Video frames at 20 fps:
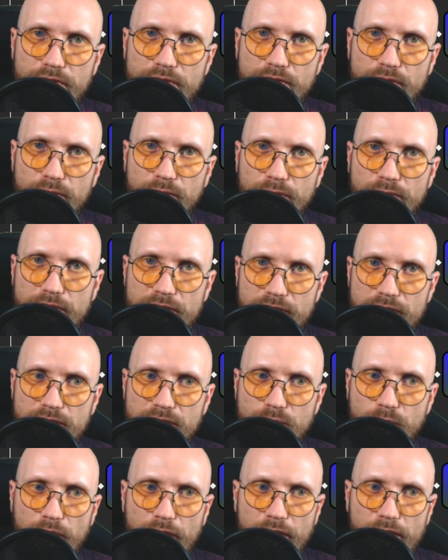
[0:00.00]
so this
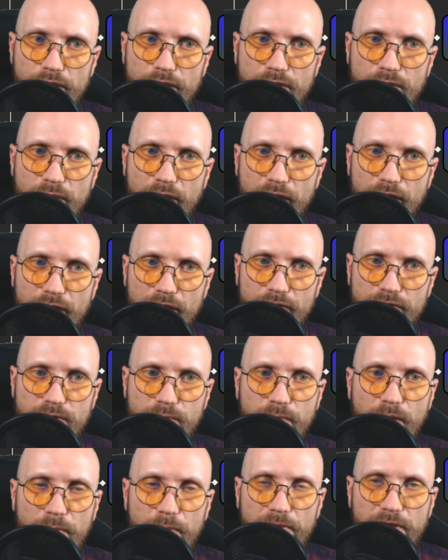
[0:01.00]
is why you have
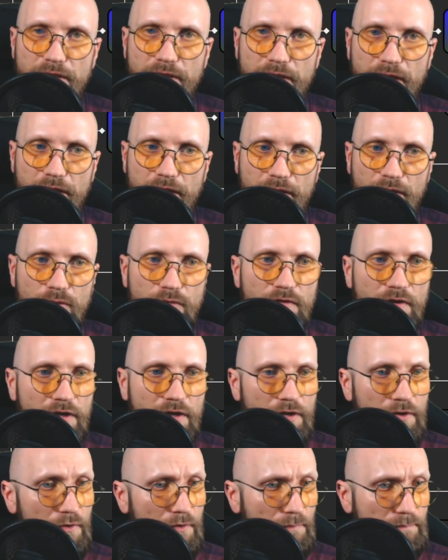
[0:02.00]
the Pumpkin King over
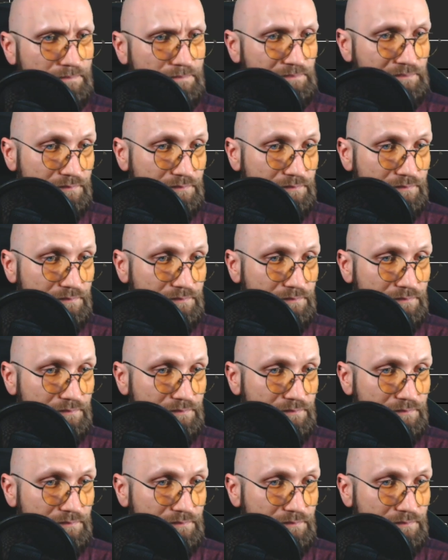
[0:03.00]
here.